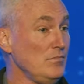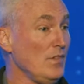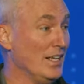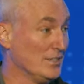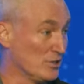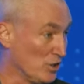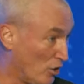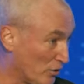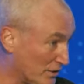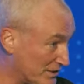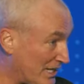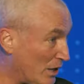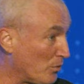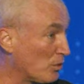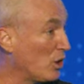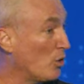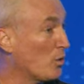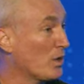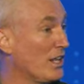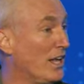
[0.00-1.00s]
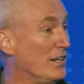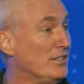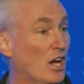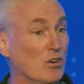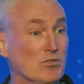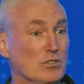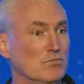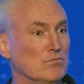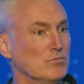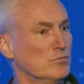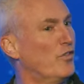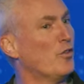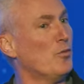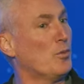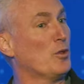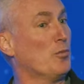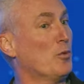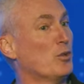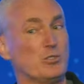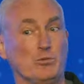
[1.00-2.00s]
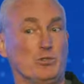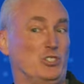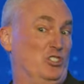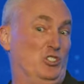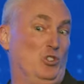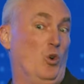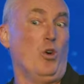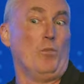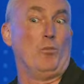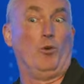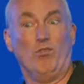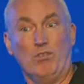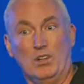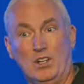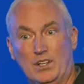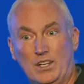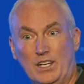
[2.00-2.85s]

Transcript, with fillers: as long as they were lower class. No, full birth worship was just normal.